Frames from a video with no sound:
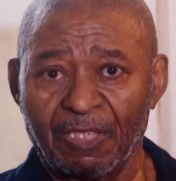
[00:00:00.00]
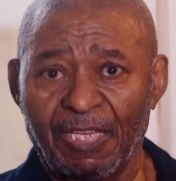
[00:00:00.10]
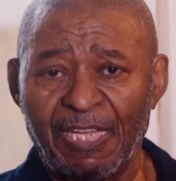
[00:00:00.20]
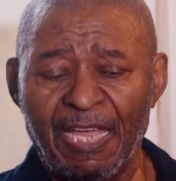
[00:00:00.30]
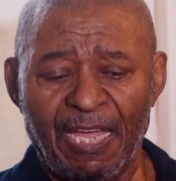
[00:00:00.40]

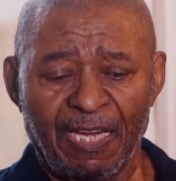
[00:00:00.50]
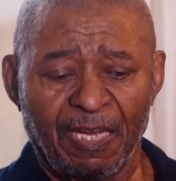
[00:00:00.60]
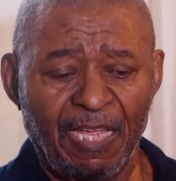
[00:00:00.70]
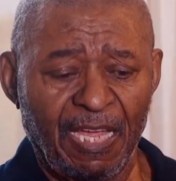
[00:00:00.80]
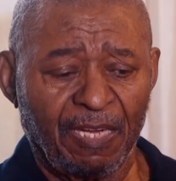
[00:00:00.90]
He had, a,
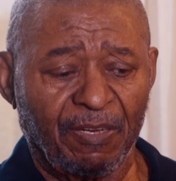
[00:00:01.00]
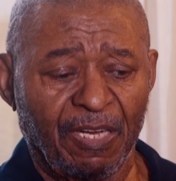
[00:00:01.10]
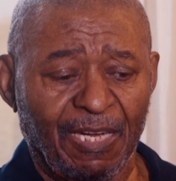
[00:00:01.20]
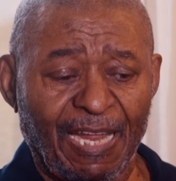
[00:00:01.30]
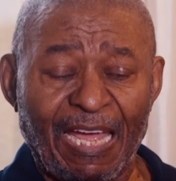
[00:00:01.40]
he had
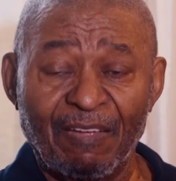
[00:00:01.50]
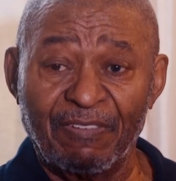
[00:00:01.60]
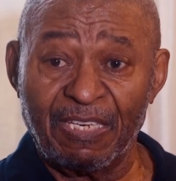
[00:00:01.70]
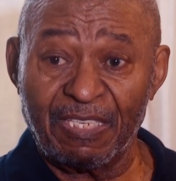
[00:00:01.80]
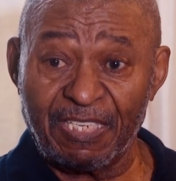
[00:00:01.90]
live
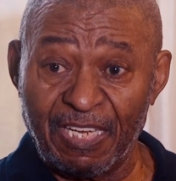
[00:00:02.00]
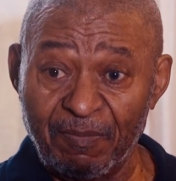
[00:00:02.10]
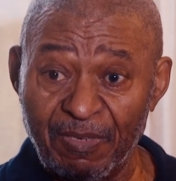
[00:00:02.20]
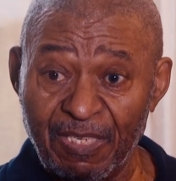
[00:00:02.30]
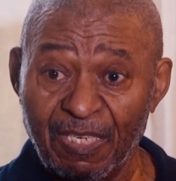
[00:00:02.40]

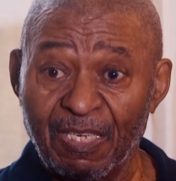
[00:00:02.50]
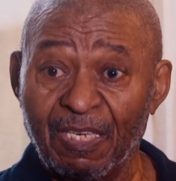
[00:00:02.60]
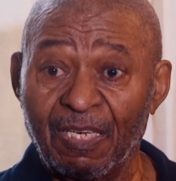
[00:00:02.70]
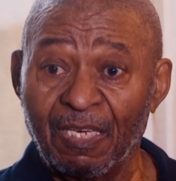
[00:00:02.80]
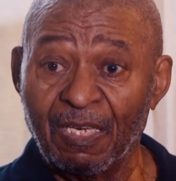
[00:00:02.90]
entertainment
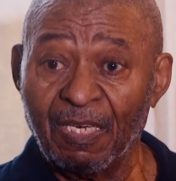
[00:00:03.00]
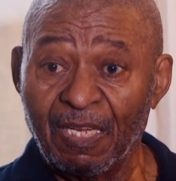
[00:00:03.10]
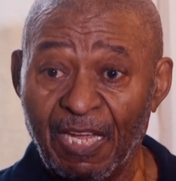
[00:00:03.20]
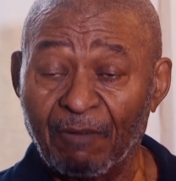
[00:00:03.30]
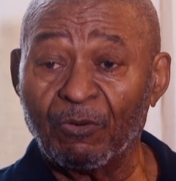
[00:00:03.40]

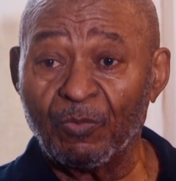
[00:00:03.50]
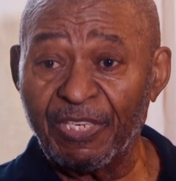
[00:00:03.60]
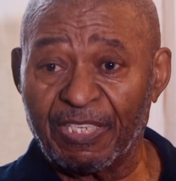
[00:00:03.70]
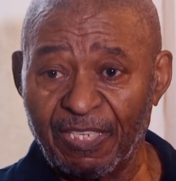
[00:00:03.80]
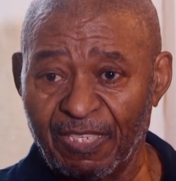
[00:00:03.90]
every
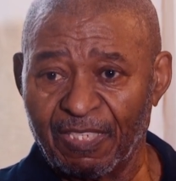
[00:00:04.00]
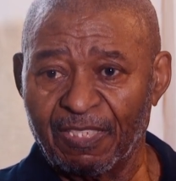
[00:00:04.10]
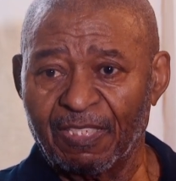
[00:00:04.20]
weekend.